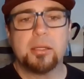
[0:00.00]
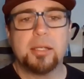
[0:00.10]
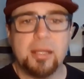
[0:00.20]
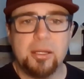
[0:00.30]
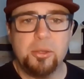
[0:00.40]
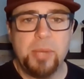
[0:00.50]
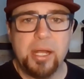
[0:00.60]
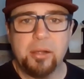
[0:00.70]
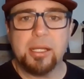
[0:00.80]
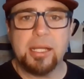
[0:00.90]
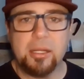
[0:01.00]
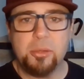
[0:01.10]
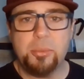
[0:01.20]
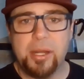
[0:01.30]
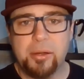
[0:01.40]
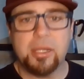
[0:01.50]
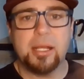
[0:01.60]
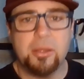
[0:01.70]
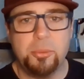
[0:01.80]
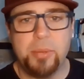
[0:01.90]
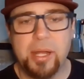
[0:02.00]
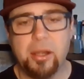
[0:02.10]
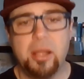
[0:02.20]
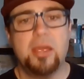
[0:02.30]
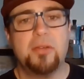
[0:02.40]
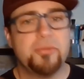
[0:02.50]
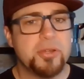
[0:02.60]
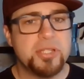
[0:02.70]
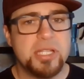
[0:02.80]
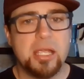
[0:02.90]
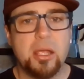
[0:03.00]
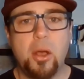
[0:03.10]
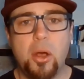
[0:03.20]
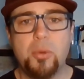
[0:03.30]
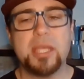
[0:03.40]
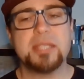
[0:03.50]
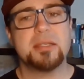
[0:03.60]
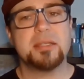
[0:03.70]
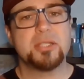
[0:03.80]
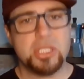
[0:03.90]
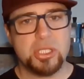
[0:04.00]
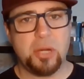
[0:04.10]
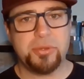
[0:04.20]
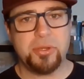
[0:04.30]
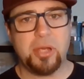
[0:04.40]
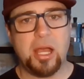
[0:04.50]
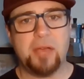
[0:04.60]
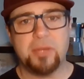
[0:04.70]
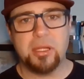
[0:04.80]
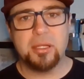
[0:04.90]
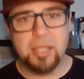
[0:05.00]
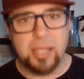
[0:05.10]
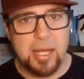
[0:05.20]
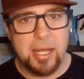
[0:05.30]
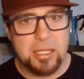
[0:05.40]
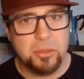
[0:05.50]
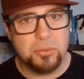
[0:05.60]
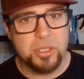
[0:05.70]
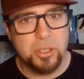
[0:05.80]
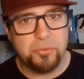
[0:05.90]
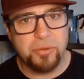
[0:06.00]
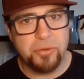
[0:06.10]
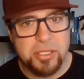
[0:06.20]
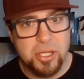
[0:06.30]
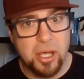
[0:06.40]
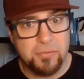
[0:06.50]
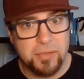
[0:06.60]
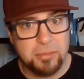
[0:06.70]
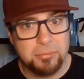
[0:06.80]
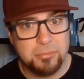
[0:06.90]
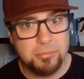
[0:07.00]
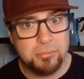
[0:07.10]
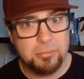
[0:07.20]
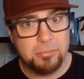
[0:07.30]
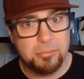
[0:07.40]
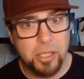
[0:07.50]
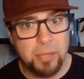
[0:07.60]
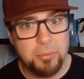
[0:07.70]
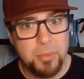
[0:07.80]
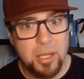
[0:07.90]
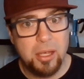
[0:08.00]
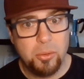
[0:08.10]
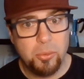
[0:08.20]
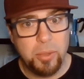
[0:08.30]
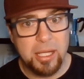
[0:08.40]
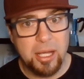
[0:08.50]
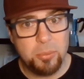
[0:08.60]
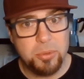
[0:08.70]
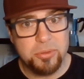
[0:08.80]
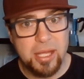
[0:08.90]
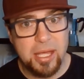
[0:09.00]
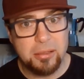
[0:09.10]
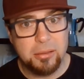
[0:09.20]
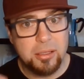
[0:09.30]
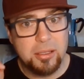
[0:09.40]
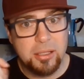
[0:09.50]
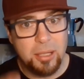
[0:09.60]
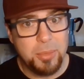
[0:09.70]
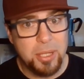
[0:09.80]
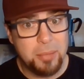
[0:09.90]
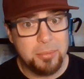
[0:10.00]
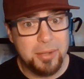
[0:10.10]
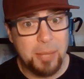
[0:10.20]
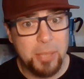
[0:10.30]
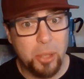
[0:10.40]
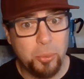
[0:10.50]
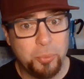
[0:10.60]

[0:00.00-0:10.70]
get a little better, get a little better, get a little better. First thing, always start with your coffee. You gotta use good, fresh coffee, okay? We can help you with that. Hit me up, let me know.